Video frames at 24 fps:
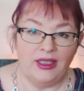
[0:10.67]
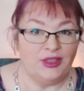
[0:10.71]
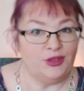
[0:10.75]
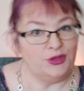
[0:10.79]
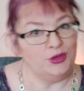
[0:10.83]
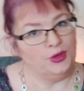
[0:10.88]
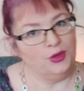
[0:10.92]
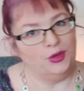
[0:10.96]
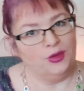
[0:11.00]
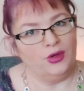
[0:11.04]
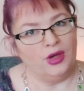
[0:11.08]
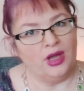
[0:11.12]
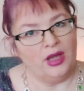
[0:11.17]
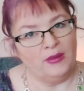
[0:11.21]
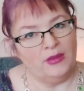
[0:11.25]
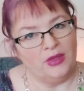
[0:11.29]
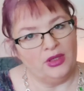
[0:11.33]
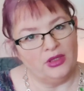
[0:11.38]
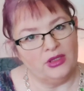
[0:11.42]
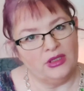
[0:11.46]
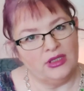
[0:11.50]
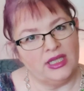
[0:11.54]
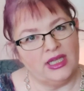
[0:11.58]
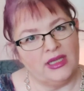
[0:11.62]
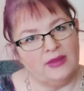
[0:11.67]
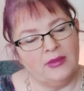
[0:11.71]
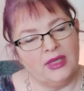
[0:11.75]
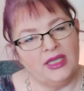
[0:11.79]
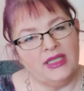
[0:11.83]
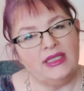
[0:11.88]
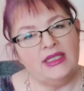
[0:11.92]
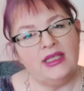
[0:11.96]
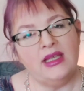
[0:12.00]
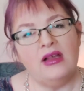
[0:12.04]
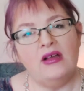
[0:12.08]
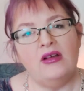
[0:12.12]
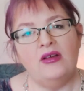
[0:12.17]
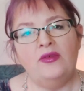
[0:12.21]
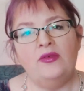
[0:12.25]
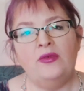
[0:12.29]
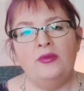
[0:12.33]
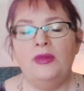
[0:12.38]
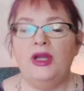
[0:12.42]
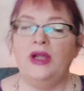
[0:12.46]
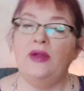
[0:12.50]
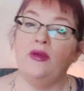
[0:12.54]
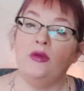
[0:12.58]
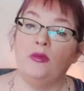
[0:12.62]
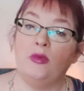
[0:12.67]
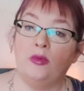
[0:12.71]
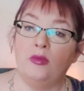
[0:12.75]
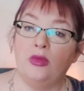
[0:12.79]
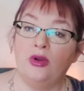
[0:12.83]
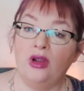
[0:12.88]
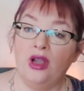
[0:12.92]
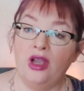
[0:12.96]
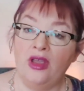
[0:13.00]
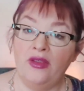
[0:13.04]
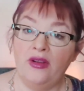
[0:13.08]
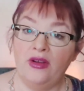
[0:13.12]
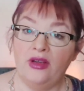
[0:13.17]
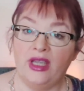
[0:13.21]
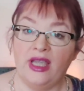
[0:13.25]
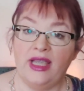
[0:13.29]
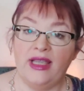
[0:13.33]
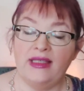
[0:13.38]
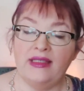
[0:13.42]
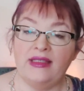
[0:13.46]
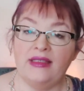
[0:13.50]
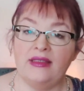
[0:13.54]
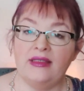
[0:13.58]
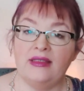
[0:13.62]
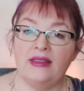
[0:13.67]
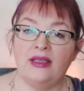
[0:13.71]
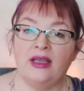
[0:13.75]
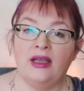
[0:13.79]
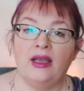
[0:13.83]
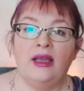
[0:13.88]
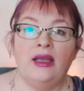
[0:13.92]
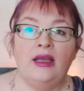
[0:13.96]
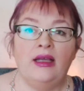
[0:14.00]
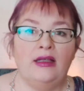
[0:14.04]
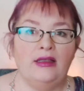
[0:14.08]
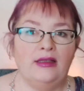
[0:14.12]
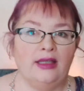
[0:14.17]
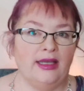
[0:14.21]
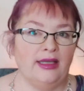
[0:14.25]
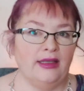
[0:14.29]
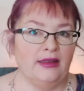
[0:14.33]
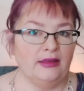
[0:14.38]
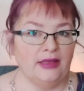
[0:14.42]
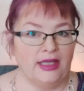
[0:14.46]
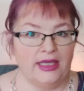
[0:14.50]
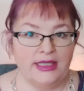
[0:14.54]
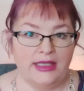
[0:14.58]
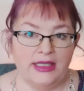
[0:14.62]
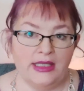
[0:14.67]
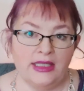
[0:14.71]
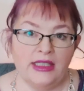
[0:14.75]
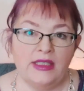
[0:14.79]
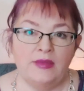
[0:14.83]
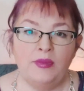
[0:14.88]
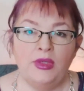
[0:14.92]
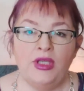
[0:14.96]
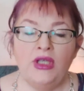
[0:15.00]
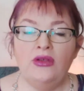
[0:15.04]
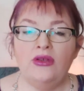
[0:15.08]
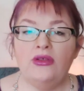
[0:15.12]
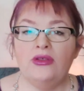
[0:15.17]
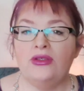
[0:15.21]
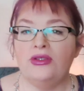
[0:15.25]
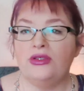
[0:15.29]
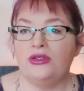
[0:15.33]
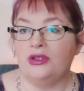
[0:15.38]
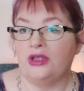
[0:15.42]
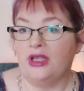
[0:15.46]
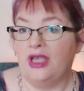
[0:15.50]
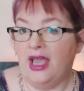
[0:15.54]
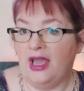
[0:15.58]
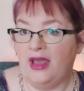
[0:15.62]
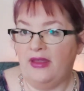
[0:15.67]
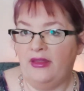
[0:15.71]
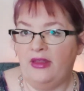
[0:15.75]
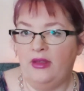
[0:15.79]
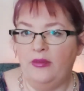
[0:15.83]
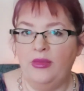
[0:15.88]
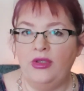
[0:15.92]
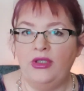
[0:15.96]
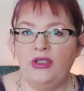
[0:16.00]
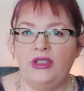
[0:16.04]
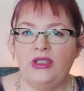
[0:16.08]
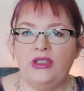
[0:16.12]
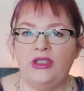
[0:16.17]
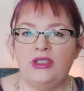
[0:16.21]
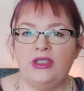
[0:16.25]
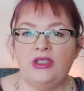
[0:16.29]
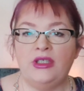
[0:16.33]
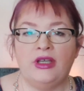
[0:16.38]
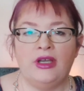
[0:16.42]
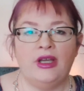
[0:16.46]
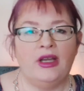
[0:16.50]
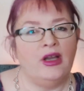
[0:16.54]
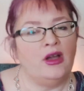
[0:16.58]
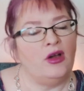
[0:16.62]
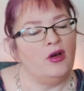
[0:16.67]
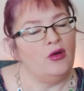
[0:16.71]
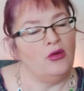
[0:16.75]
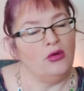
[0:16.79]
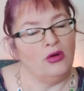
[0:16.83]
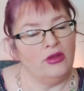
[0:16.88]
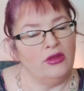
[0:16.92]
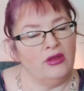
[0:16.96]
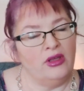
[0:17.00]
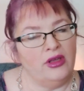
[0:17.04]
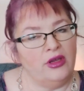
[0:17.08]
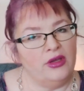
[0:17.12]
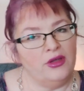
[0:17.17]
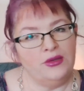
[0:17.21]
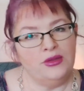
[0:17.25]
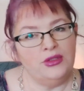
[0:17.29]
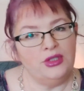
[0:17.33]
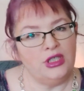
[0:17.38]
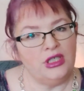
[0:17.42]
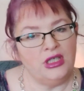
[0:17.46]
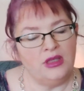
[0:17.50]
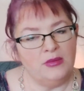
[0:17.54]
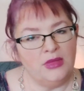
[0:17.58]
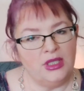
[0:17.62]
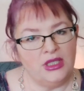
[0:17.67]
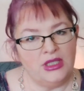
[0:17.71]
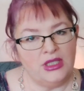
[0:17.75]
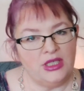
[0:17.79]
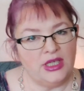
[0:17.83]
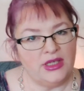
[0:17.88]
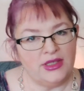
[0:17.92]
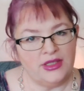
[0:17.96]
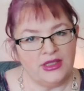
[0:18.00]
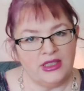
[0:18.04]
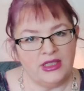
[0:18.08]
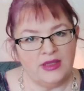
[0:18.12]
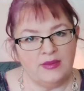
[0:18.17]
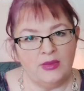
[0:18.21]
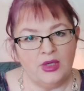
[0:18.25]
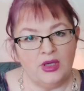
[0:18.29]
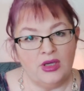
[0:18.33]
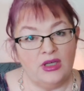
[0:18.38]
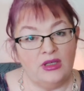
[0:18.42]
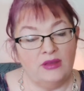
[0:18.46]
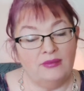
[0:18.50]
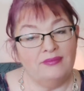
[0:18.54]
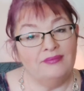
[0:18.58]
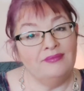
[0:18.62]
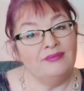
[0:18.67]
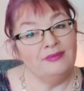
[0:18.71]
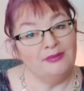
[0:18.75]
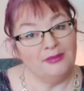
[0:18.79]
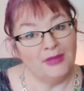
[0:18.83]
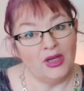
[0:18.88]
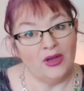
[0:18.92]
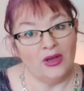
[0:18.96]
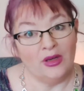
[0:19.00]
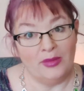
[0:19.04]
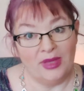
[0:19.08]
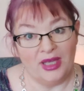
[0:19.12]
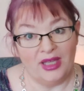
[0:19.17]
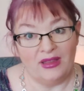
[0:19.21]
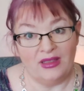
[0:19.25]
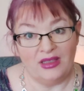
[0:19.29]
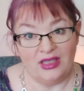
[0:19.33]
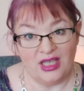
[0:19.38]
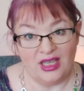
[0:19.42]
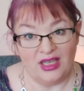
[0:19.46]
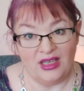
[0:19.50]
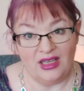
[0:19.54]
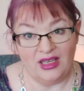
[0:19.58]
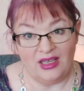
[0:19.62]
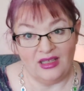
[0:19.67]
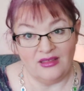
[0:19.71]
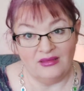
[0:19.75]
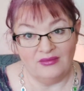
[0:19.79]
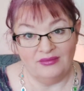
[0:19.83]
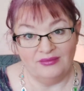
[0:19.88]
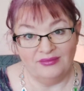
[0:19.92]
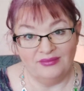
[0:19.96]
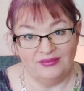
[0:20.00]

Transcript: True crime nerds like myself might remember other cases, like Lacey Spears or Kathy Bush, or the OG Munchausen's mom, Mary Beth Tinning.